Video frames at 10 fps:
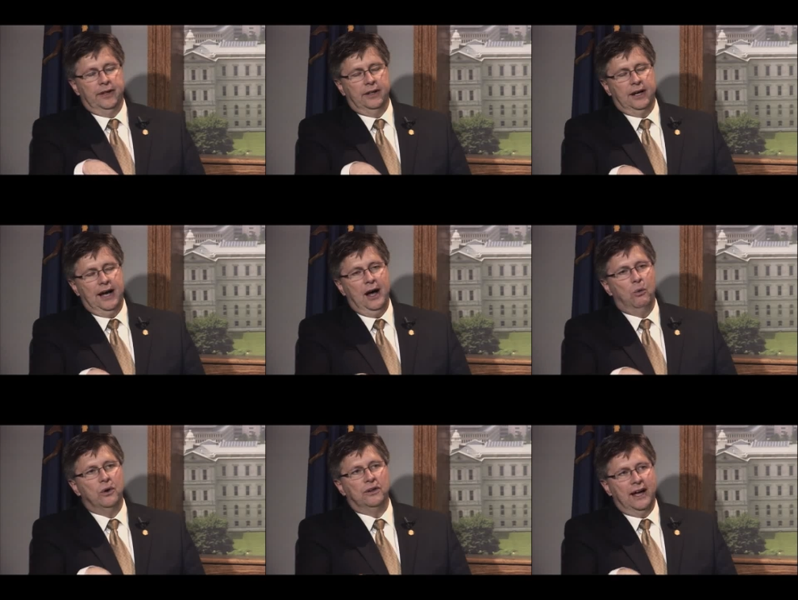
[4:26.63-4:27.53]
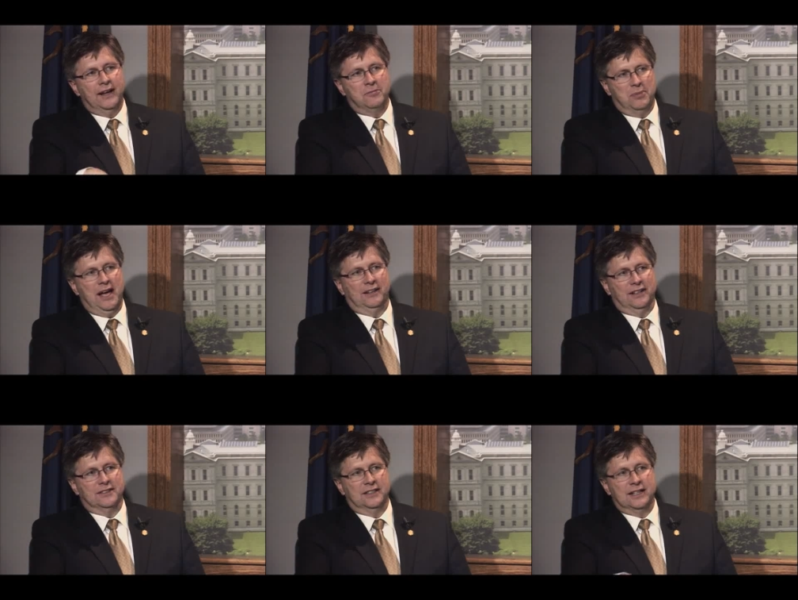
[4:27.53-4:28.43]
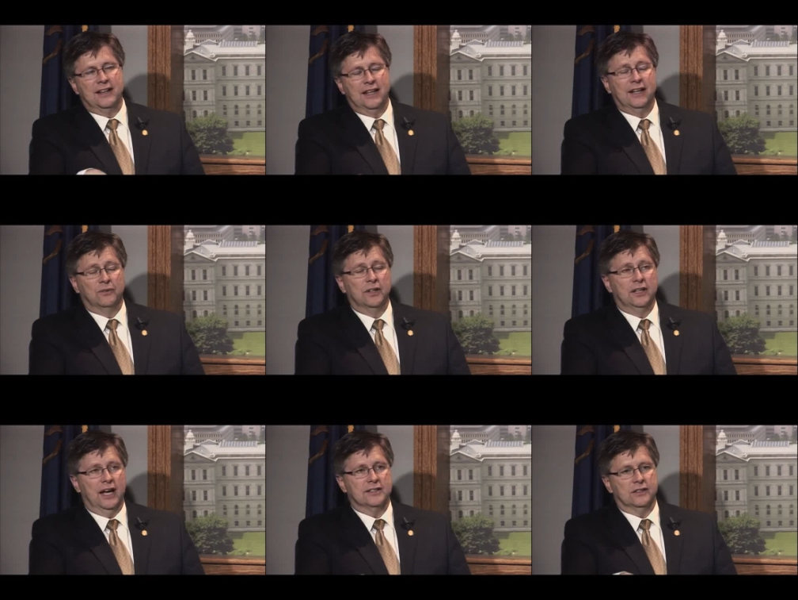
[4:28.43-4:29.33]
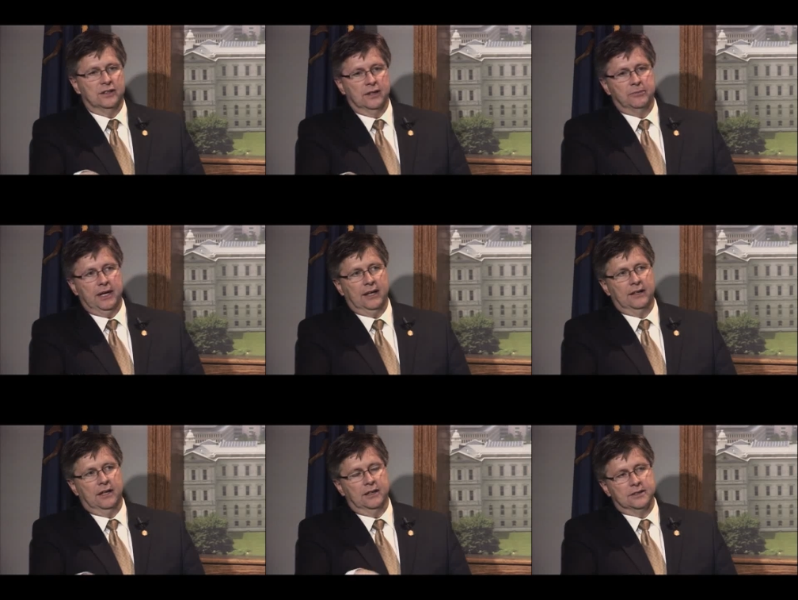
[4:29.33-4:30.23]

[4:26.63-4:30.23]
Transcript: How will that impact us? Because I think it really has a good impact on us.